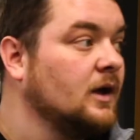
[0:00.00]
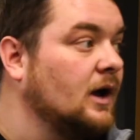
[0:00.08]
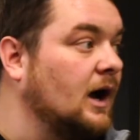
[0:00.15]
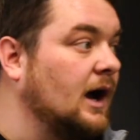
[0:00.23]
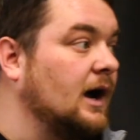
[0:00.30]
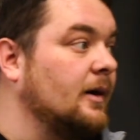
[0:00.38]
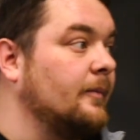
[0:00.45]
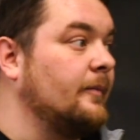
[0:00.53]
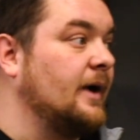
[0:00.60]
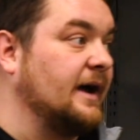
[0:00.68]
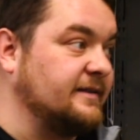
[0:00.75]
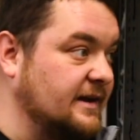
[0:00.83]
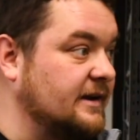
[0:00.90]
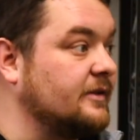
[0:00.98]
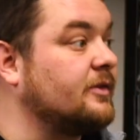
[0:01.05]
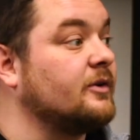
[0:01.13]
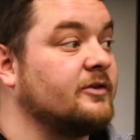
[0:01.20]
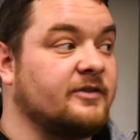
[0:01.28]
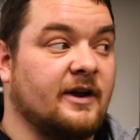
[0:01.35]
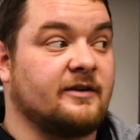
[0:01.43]
At the end of
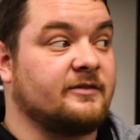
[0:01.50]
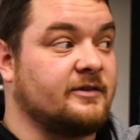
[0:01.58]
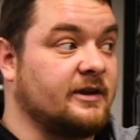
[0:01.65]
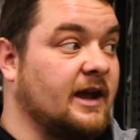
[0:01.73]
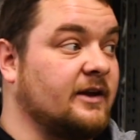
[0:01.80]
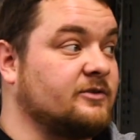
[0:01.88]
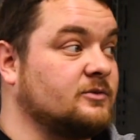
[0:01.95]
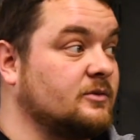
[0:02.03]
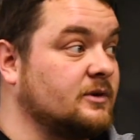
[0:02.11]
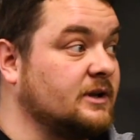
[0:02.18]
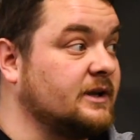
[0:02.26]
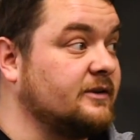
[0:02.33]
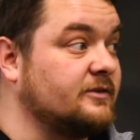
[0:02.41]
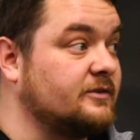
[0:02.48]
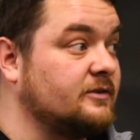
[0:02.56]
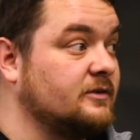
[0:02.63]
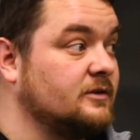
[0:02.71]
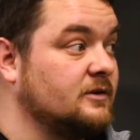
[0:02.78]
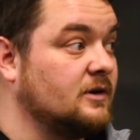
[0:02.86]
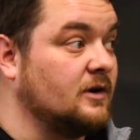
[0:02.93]
30 seconds, the gas will release.
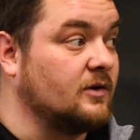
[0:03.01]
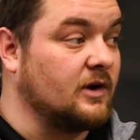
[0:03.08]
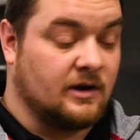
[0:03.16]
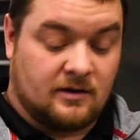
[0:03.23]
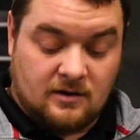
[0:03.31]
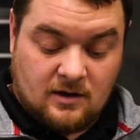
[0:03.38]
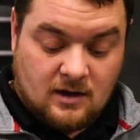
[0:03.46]
Okay.